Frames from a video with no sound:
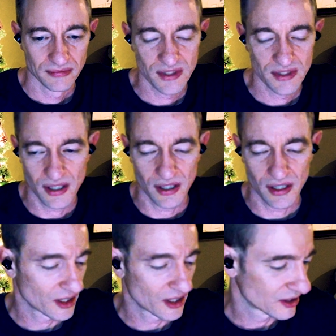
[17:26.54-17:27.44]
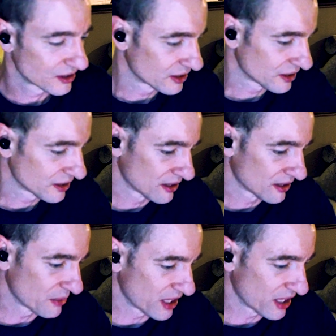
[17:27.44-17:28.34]
So let
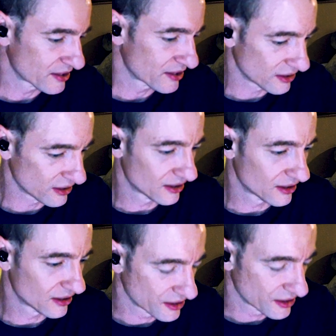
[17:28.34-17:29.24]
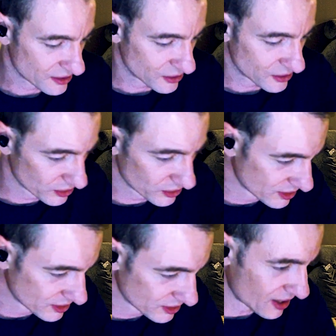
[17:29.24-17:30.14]
me ask you this,
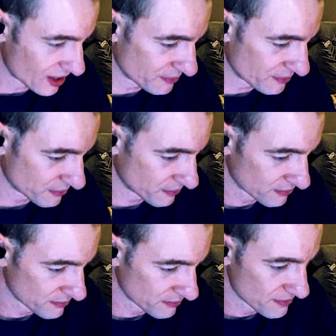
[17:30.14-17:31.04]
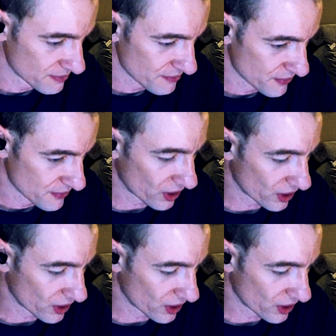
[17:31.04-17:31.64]
Colton. When it